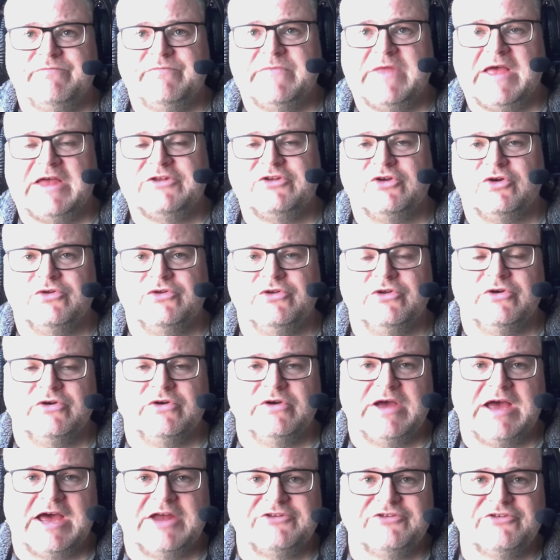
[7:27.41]
I don't know.
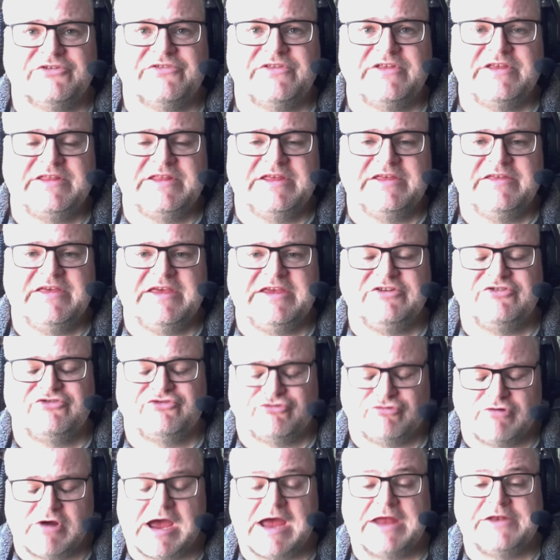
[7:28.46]
I just think it's
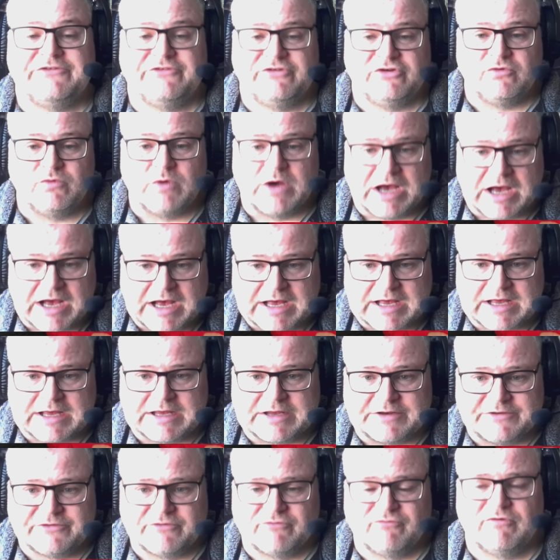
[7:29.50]
tried too
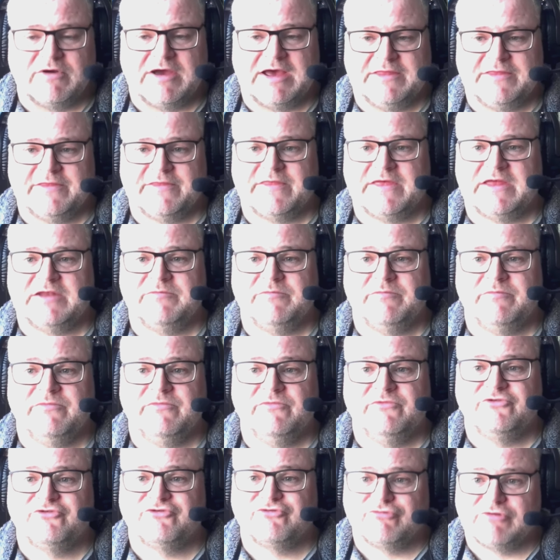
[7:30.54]
hard rather than
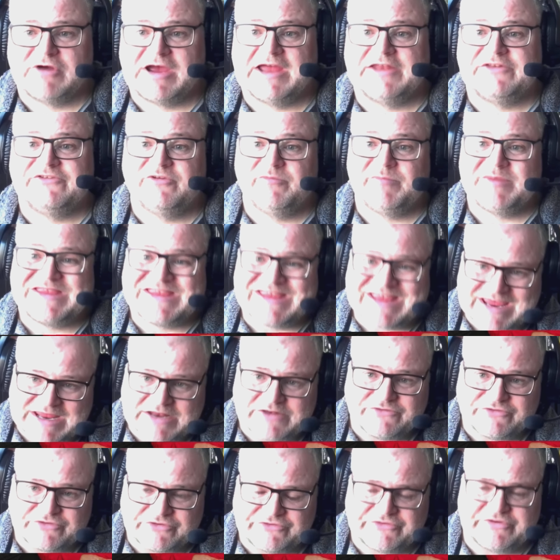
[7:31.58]
tried to be
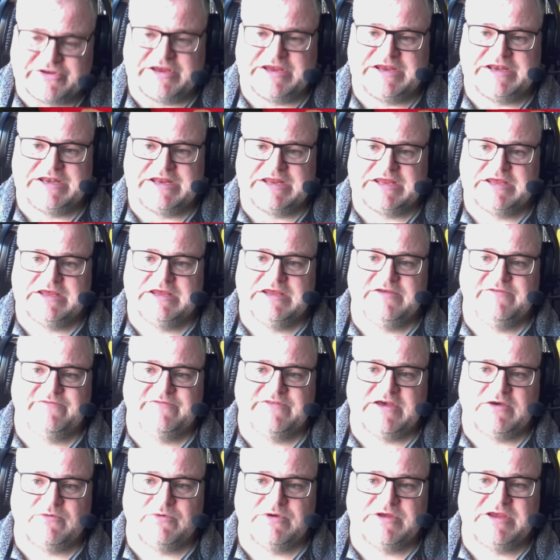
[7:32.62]
entertaining, if
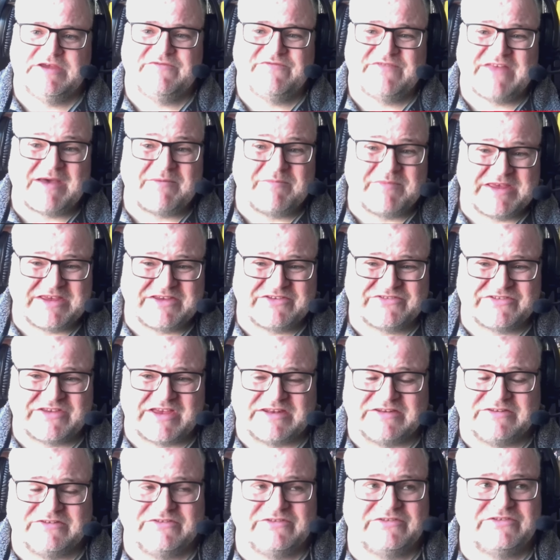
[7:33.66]
that if that makes
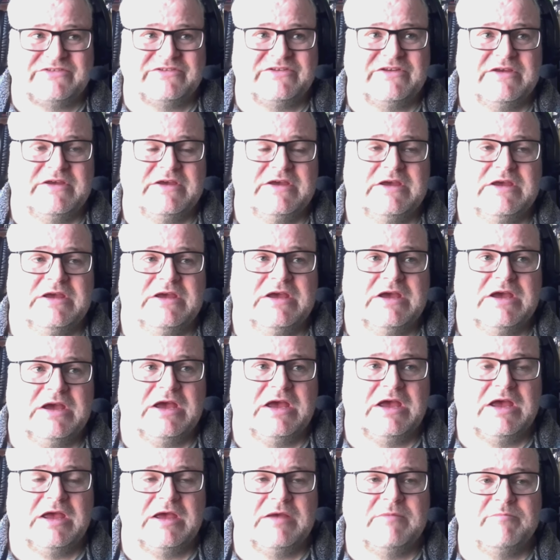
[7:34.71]
sense.
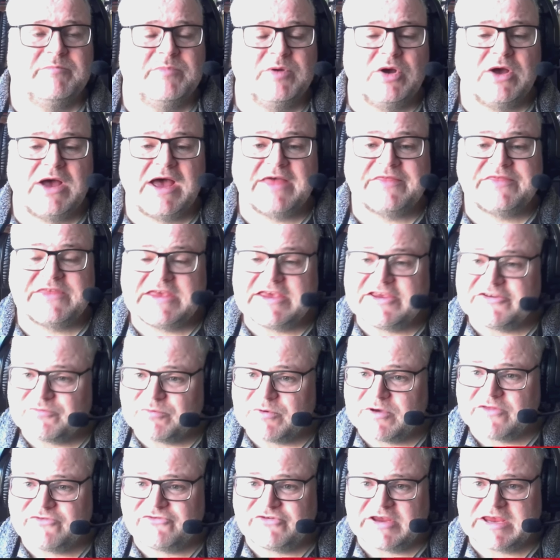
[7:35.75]
Um, but I think it's
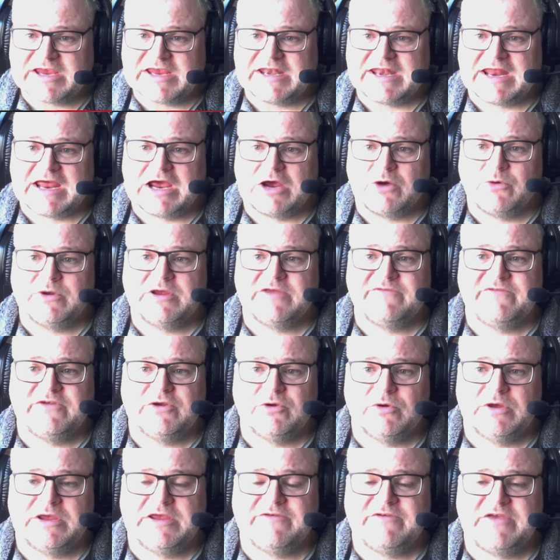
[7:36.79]
worth checking out if
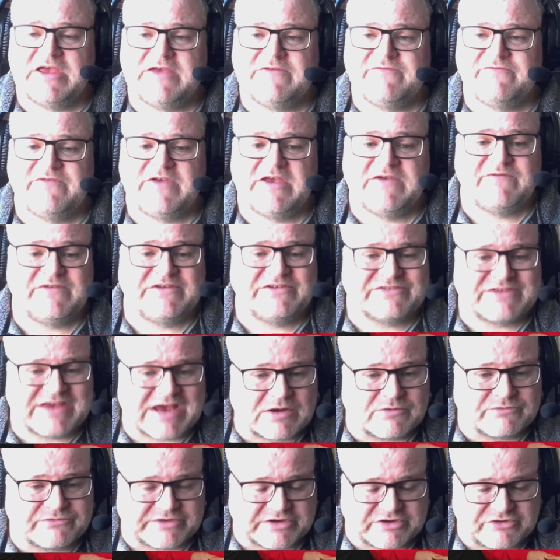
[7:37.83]
you if if it
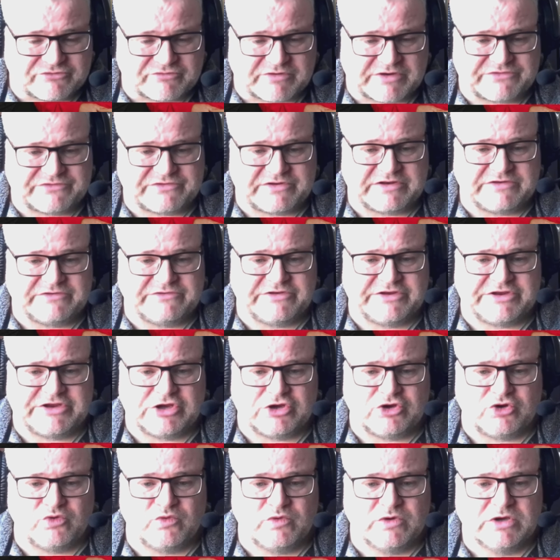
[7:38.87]
sounds interesting to
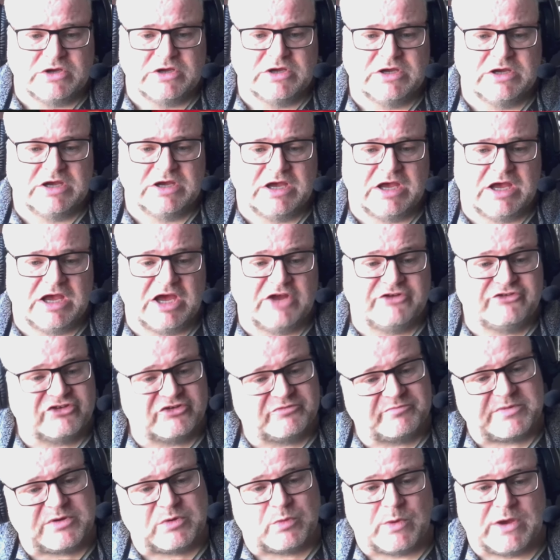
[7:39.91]
you. Uh,
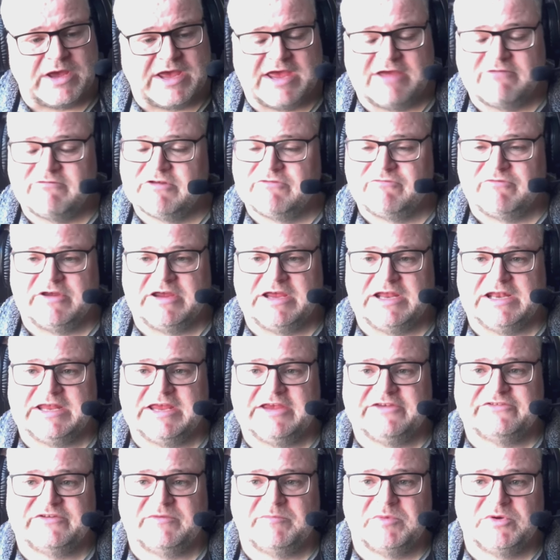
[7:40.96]
just be wary, really. I
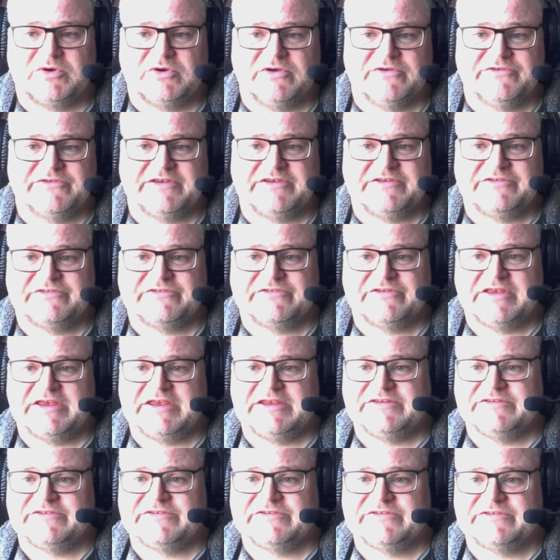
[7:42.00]
suppose it's
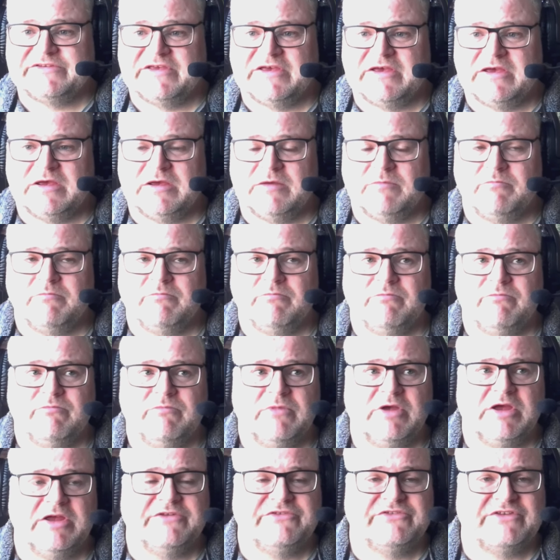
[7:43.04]
it's um,
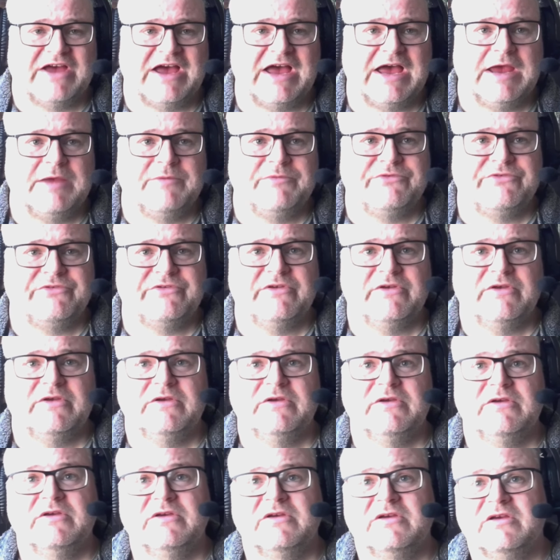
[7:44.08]
at times
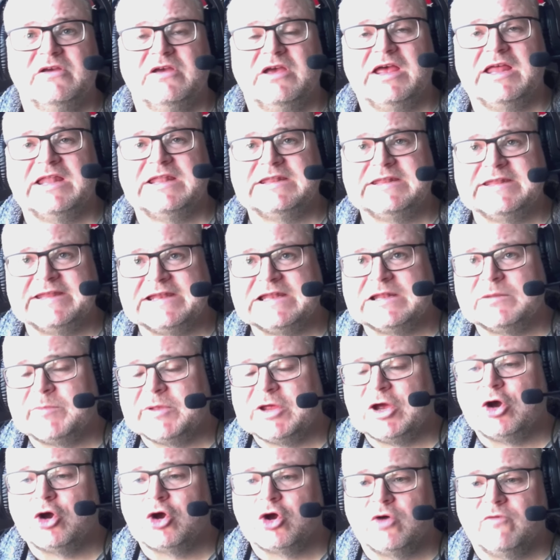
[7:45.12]
a little
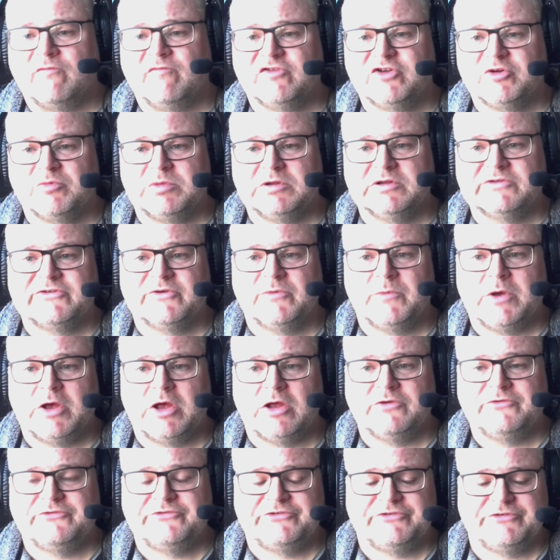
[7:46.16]
bit uncomfortable to
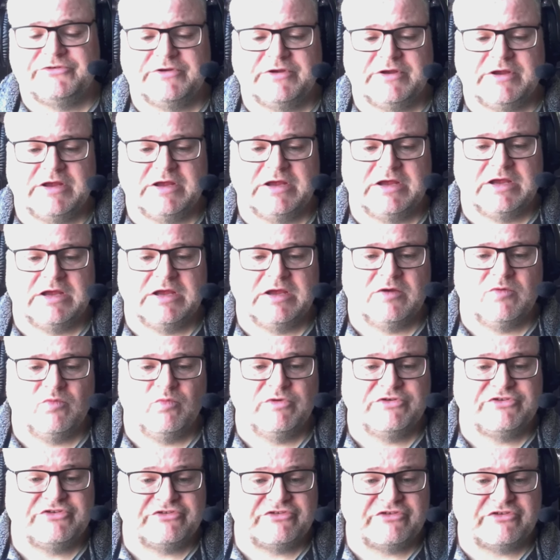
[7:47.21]
watch, uh,
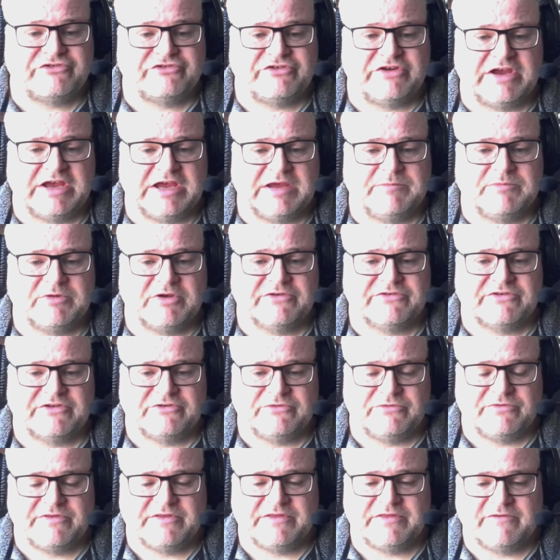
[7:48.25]
which is a shame because I
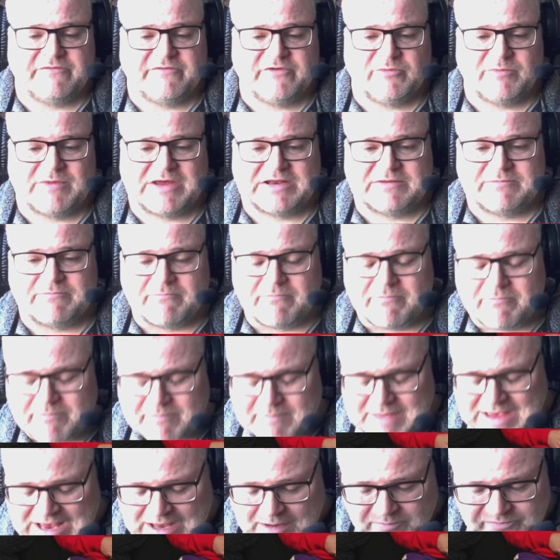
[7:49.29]
do think the film had
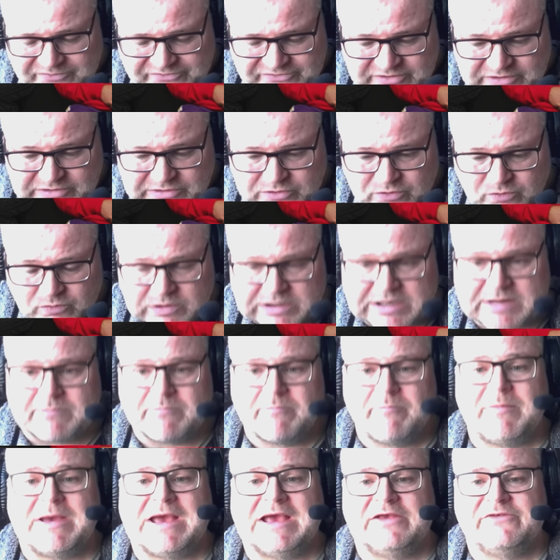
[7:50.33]
absolutely
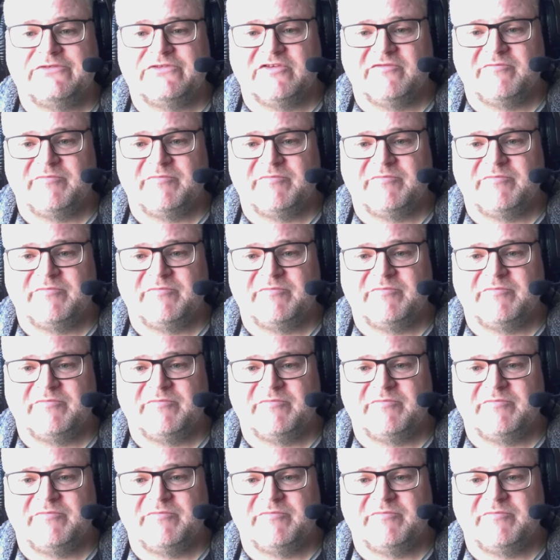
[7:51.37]
bags